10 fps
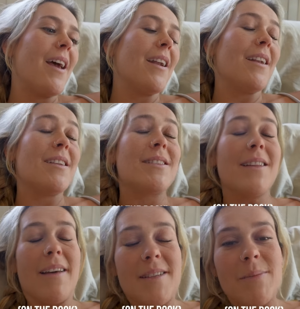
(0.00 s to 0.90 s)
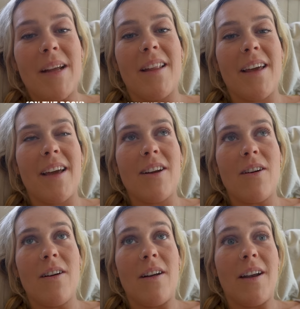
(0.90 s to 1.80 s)
and sliced my leg
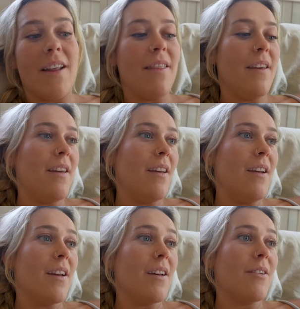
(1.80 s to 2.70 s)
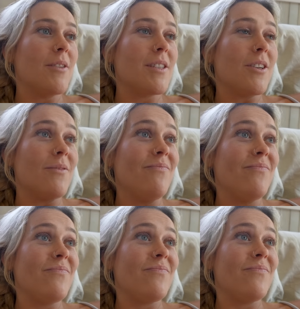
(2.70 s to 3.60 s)
on the, what's it called?
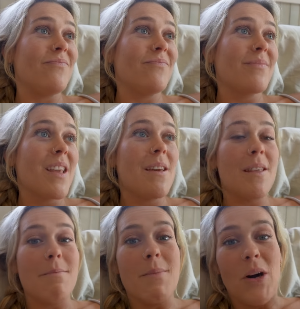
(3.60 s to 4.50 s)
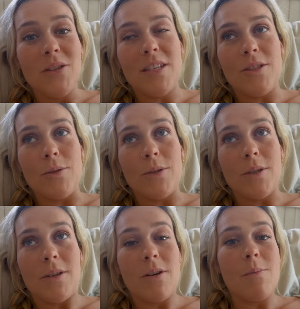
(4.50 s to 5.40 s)
Multi. The
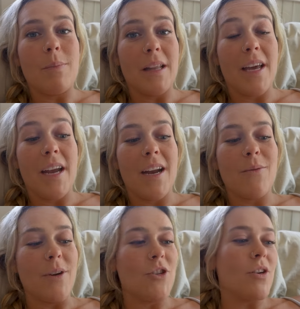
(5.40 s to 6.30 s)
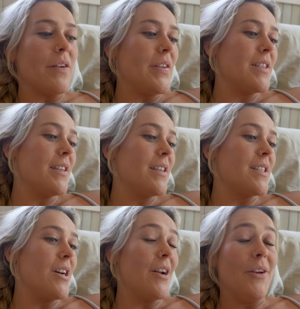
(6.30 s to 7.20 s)
multi-tool blade. blade, which obviously is
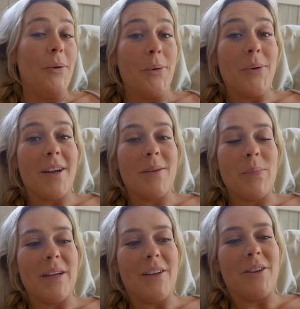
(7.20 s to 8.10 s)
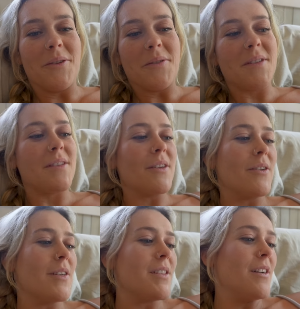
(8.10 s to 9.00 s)
not new and been used,
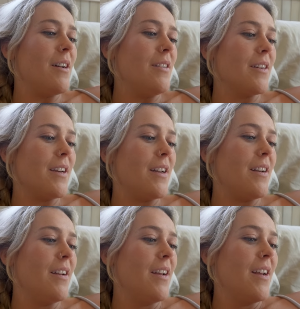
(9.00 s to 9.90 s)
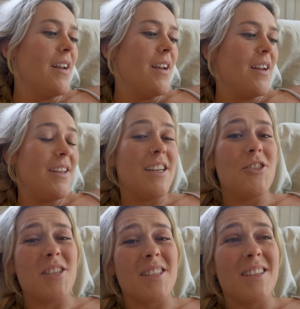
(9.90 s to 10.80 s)
so it's not looking... No, it's
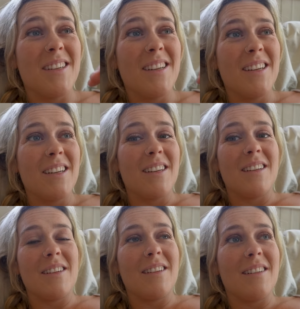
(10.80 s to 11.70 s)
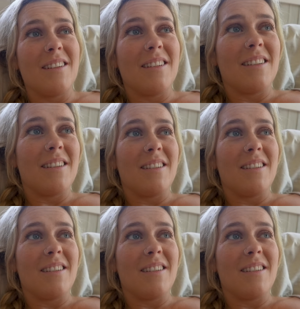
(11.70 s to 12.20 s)
just... blade. That's why it was so sharp.